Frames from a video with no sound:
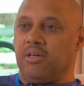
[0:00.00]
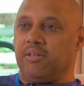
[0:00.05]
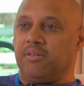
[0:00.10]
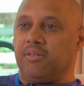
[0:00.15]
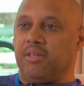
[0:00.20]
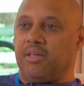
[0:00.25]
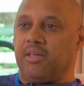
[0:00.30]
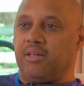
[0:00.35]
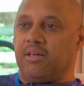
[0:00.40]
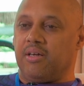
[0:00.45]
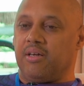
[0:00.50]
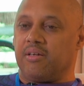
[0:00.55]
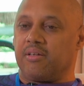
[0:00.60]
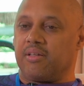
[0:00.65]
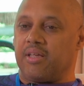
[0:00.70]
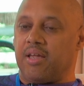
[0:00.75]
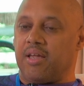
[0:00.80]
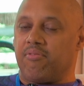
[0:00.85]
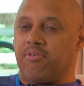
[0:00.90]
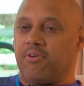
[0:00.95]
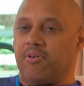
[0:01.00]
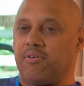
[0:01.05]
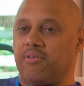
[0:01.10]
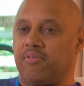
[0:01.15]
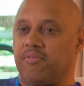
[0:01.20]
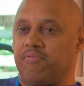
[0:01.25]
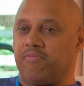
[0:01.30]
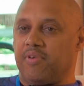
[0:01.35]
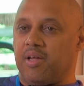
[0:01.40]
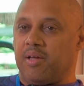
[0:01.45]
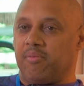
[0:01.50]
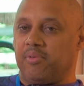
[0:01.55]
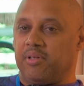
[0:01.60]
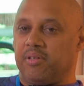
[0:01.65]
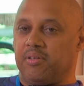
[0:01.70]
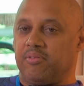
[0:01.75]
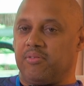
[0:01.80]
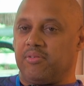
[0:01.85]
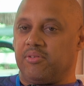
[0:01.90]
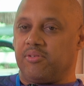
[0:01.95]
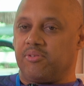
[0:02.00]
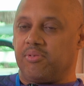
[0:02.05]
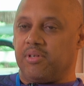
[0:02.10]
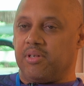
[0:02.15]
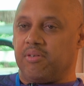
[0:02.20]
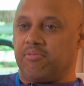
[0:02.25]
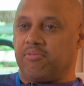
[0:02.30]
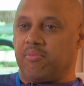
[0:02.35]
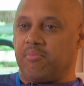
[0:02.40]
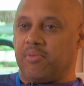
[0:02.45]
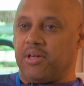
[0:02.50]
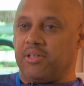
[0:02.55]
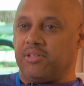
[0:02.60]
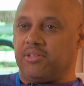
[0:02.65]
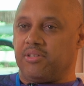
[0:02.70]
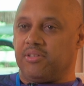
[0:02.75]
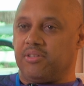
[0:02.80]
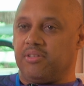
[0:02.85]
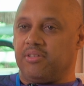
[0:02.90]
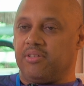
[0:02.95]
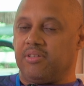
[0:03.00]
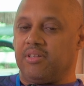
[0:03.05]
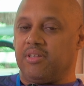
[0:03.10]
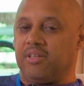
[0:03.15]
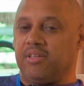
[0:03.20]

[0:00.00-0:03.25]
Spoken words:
that gave her family tree information,